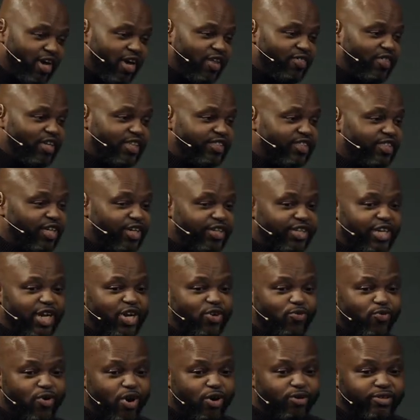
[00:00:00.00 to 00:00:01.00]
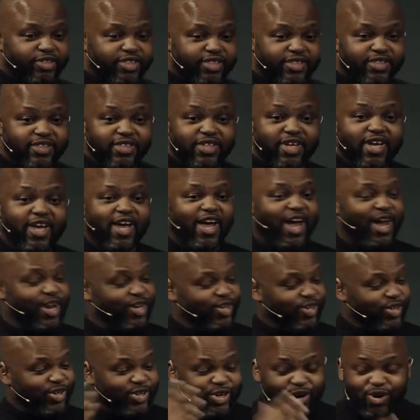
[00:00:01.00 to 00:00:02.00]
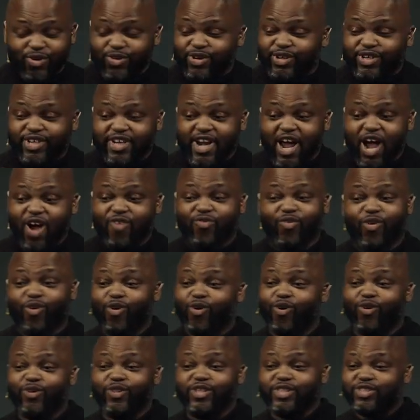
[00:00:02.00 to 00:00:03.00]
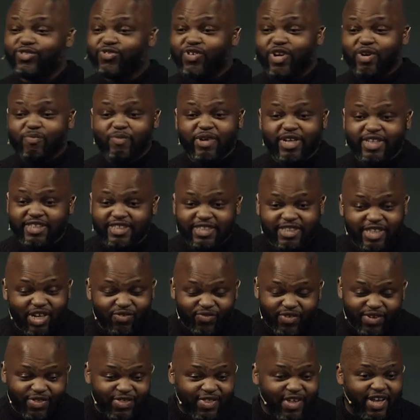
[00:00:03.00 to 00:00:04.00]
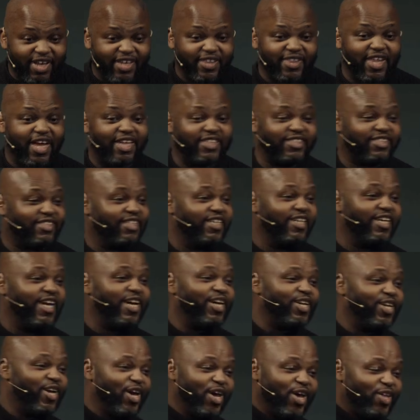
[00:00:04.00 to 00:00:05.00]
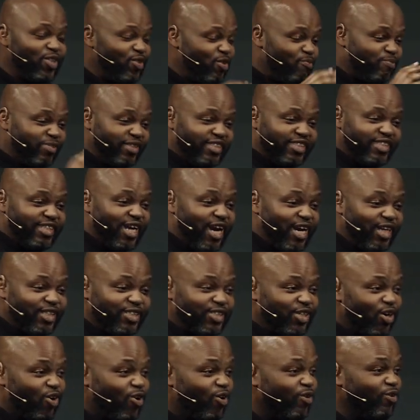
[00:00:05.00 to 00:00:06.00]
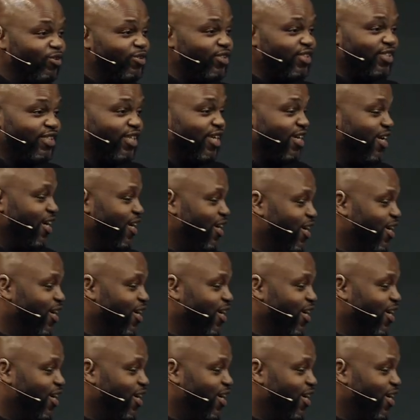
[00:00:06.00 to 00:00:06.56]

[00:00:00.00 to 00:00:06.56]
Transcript: the Sunday roast and you know, you can have all the trimmings, everything that's in it the potatoes, the,